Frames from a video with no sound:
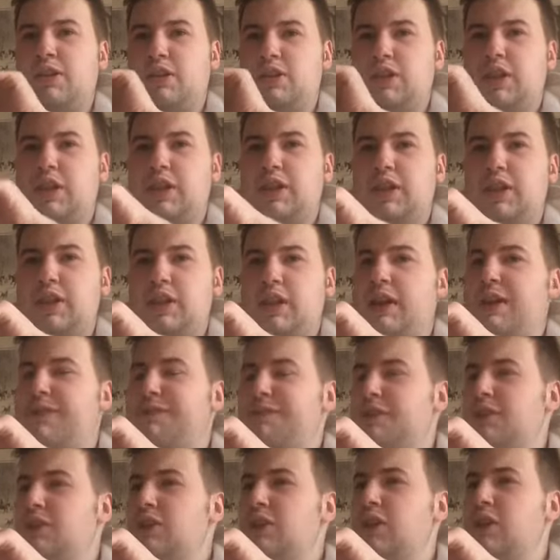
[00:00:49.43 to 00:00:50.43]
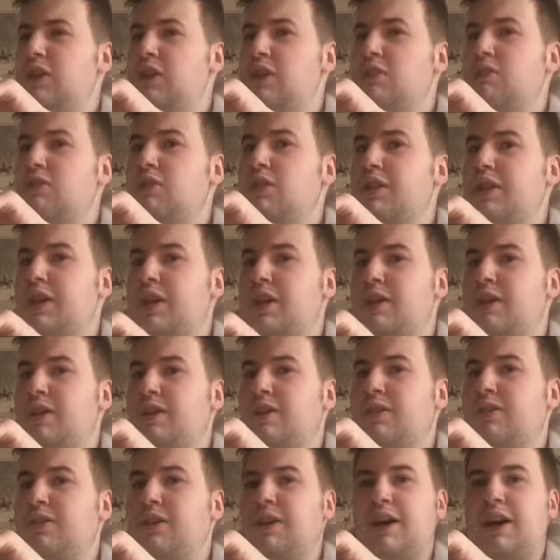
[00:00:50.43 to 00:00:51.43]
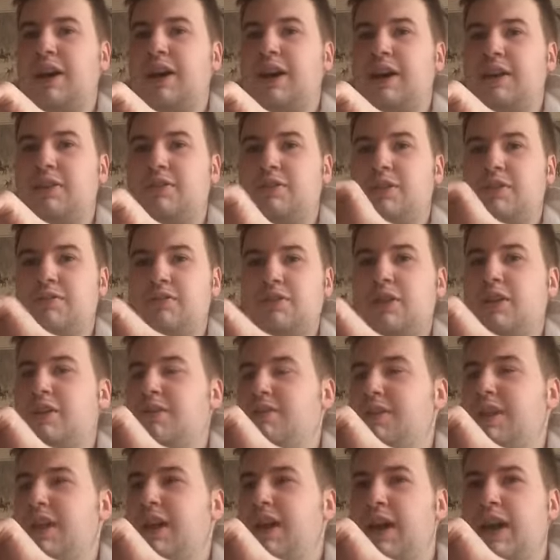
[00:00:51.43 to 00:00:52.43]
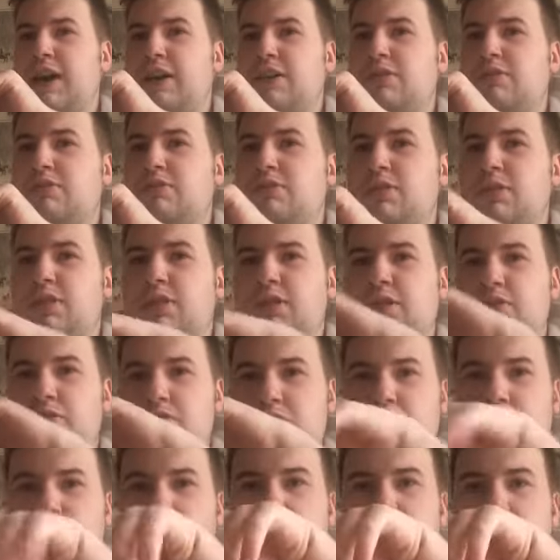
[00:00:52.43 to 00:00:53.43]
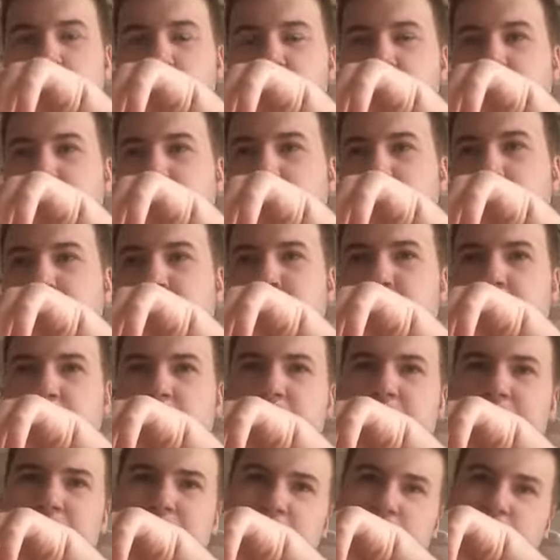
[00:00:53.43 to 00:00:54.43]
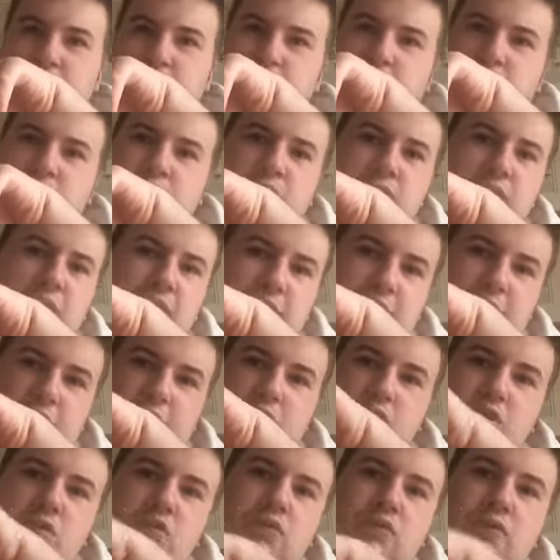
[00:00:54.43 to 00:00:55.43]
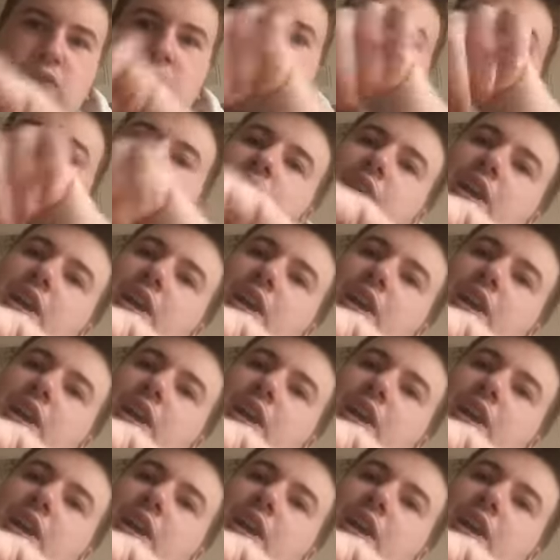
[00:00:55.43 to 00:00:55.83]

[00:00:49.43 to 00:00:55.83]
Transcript: yesterday afternoon, so I can leave that out. I just need to do a quick hoover